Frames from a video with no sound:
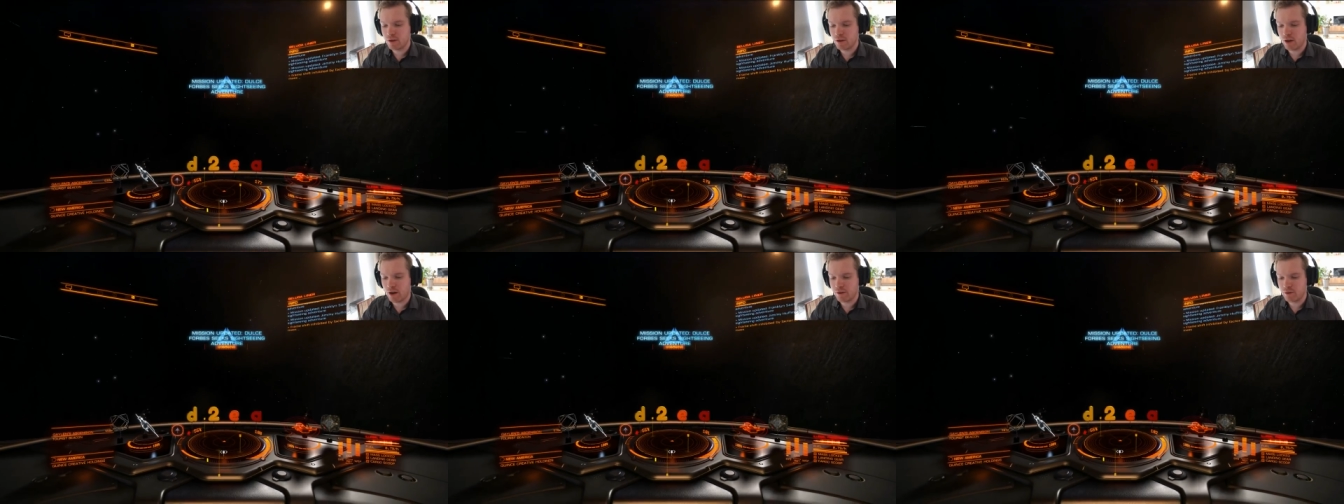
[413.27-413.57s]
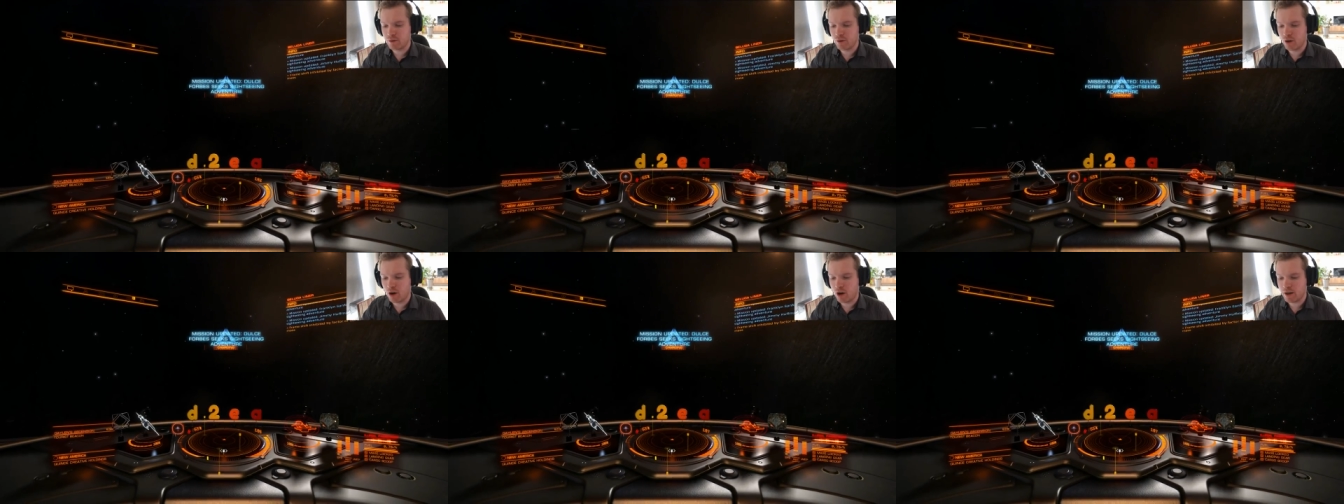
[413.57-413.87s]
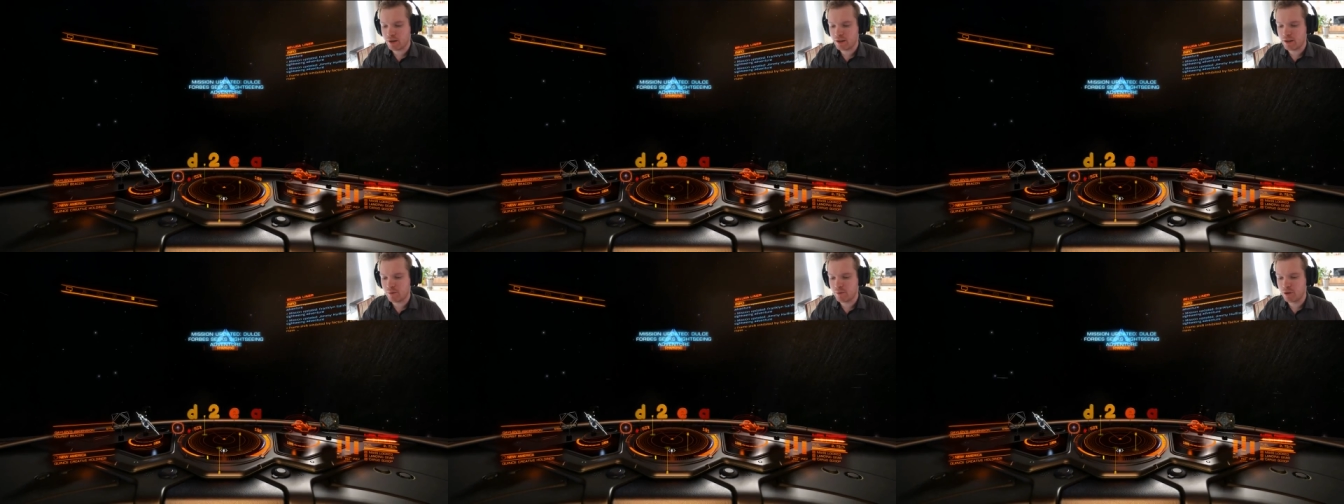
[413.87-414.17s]
on your
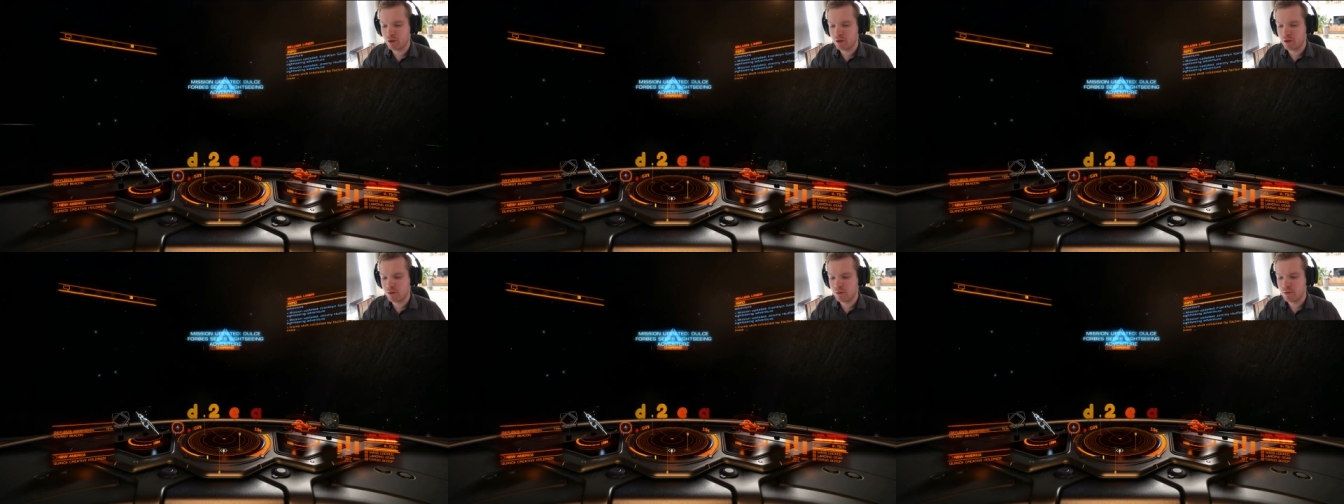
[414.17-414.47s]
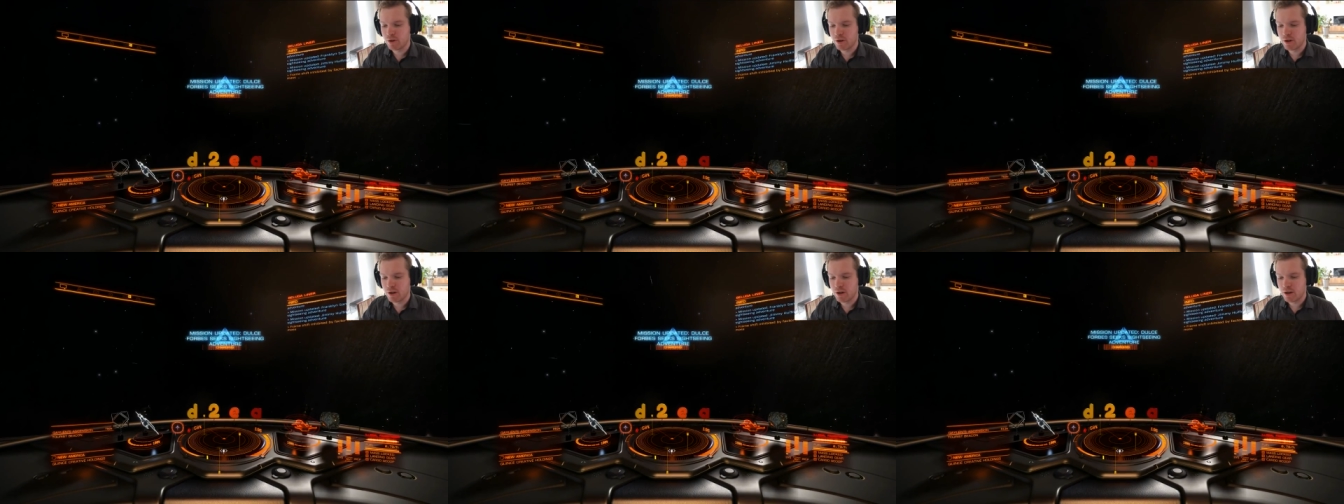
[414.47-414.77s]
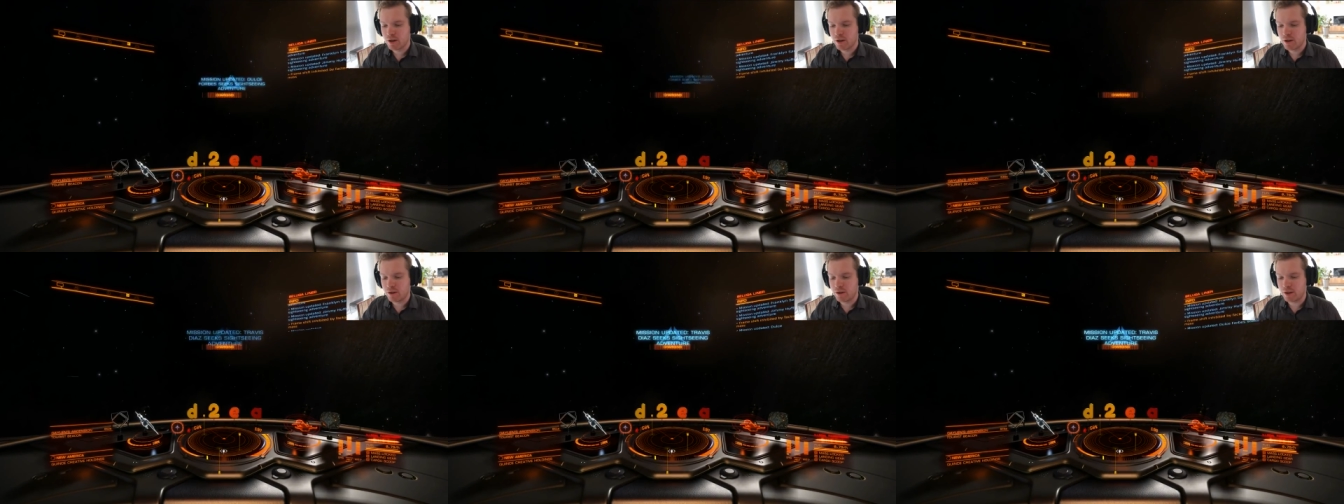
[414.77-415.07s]
HUD down below
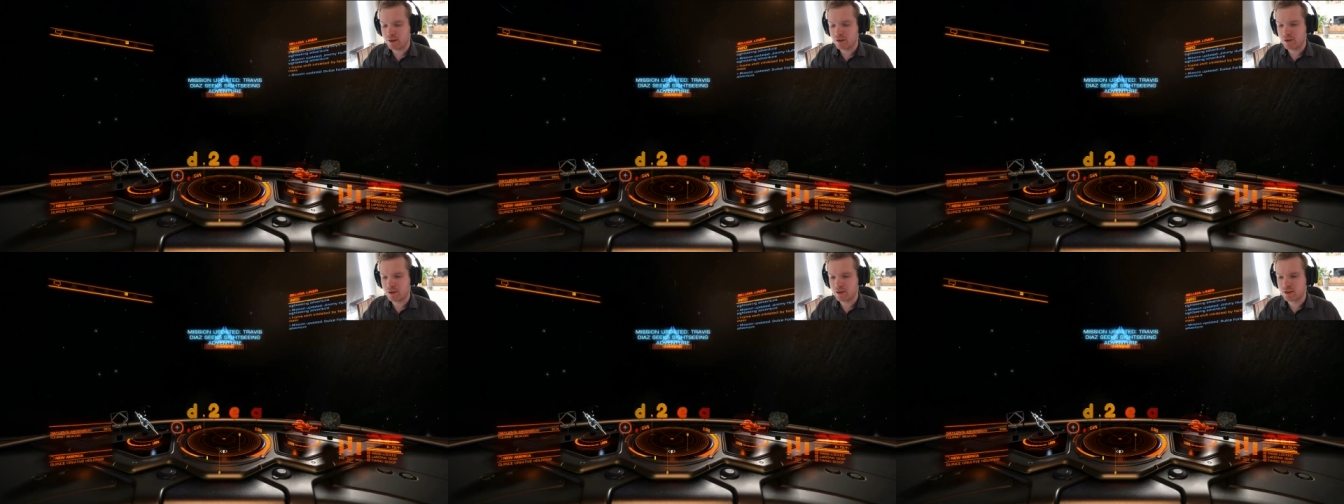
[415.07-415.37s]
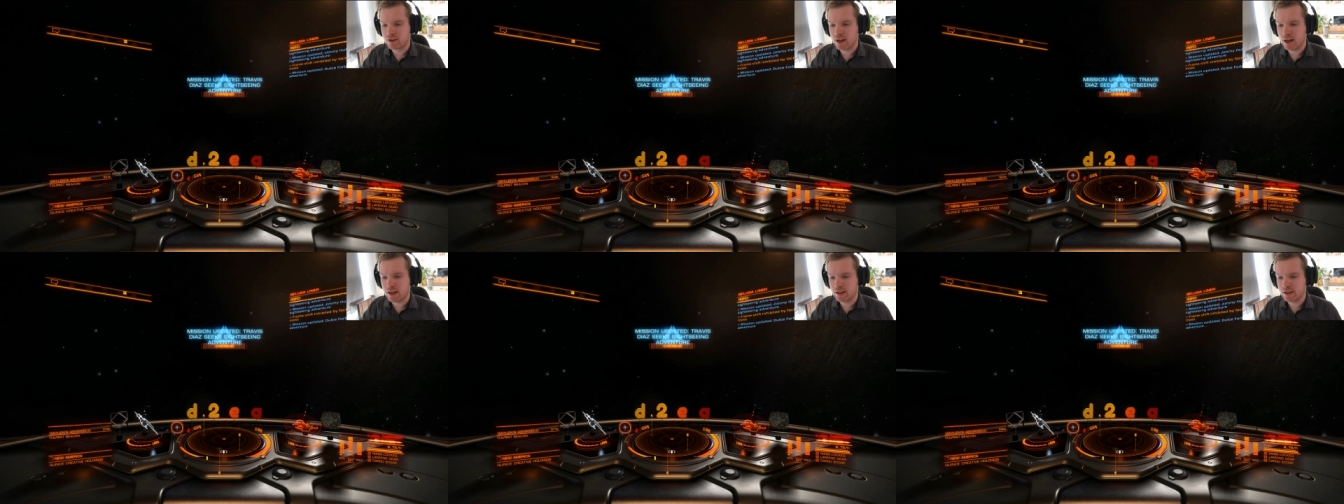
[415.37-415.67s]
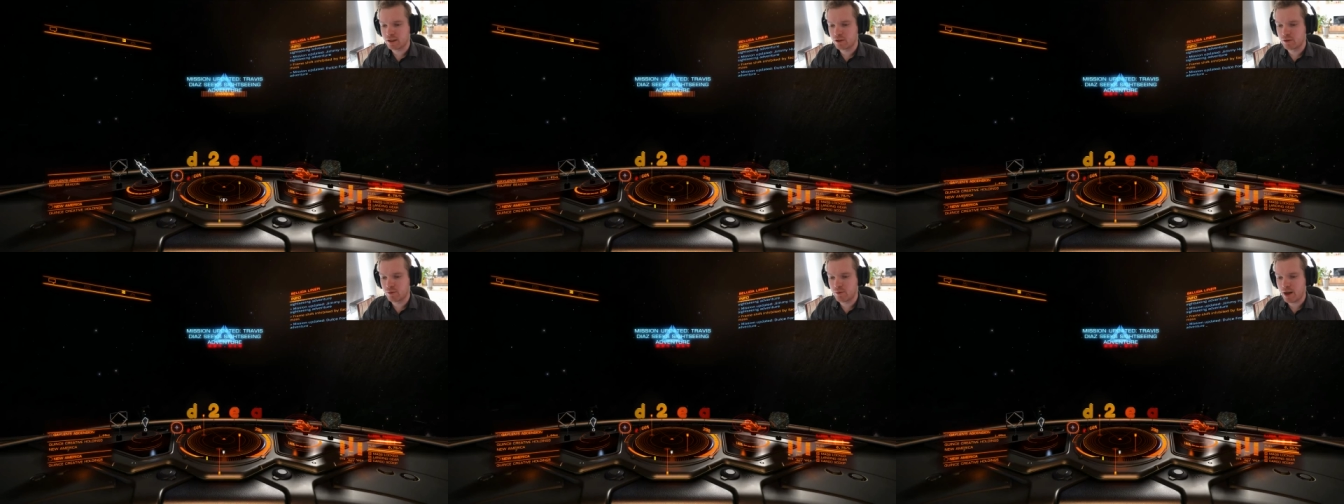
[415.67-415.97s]
that the
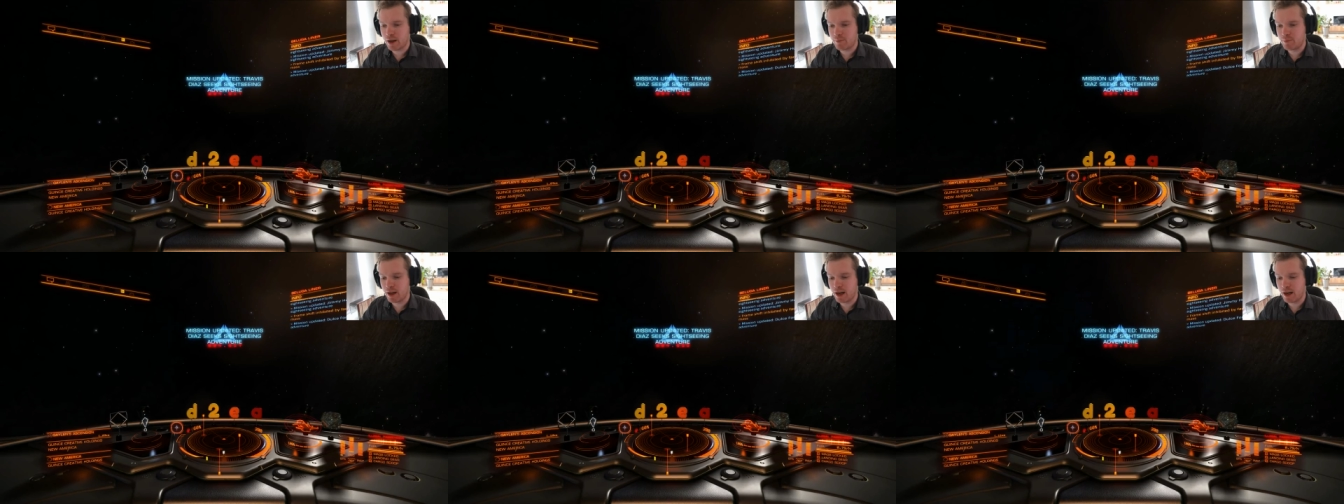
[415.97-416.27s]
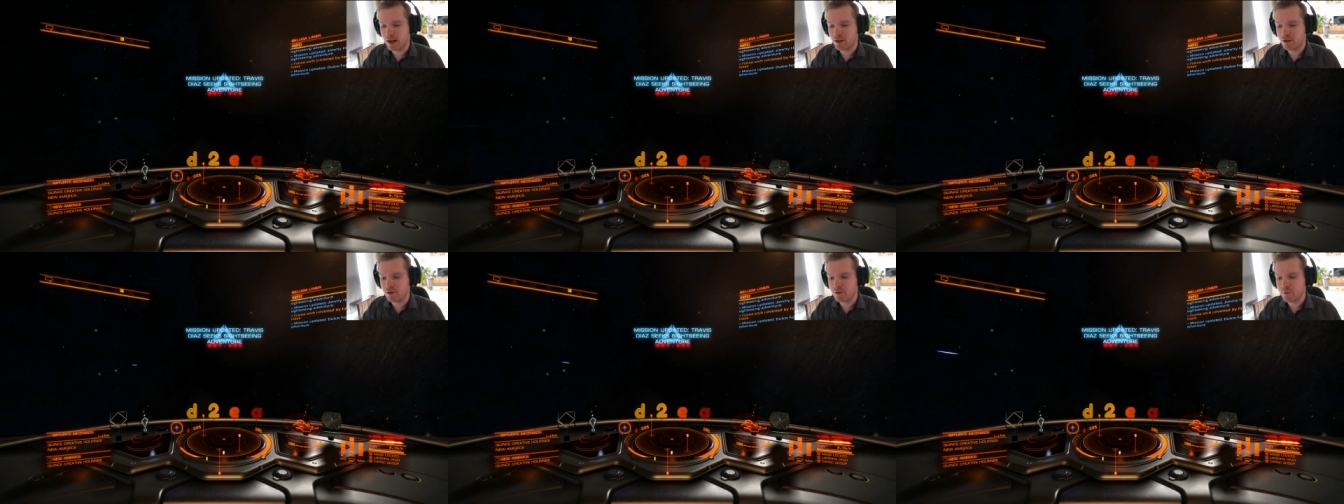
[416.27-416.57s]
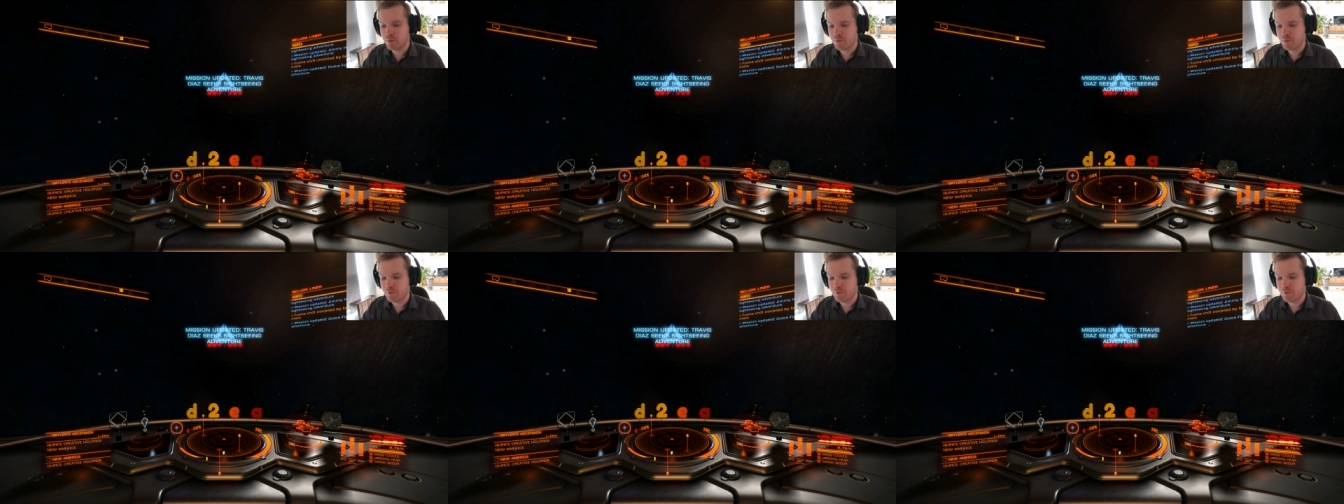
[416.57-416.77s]
target is right behind you.